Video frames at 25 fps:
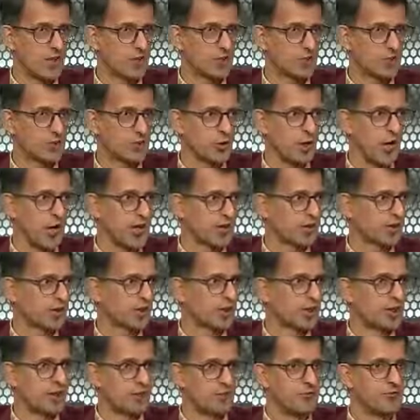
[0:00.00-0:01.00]
also had
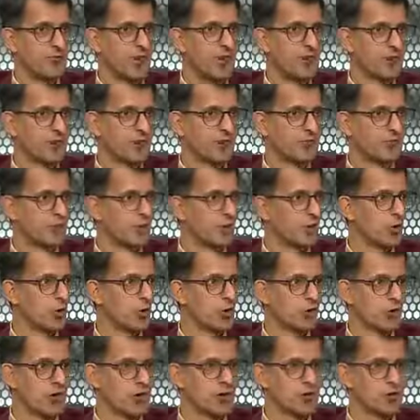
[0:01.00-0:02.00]
a very different
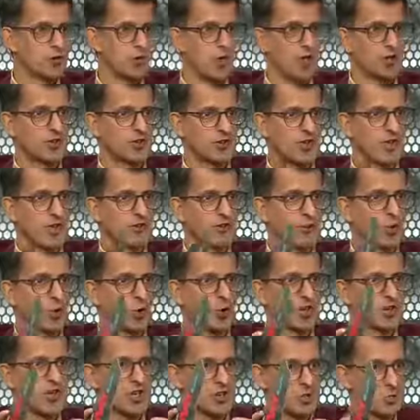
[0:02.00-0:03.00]
look, so I'd say if you
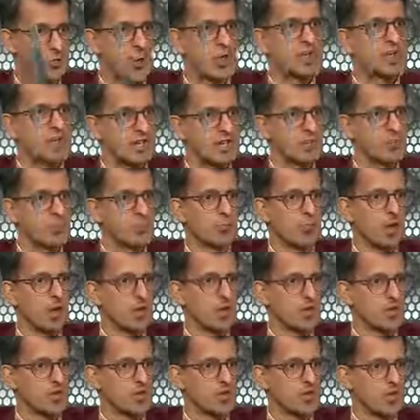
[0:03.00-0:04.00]
look at the 22
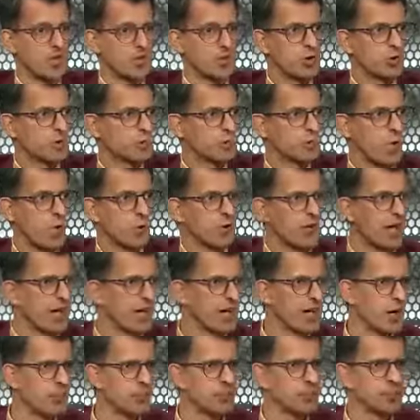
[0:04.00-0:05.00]
players, you'd probably
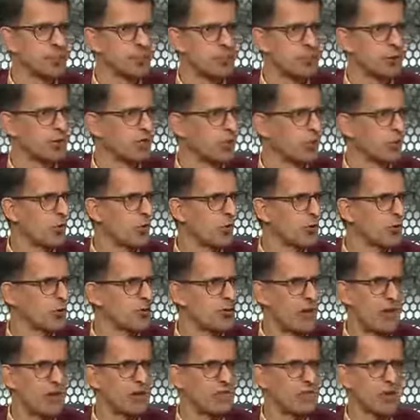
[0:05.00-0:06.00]
end up with 4 or
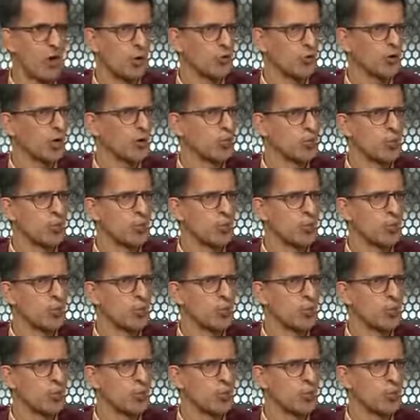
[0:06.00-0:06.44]
5 common on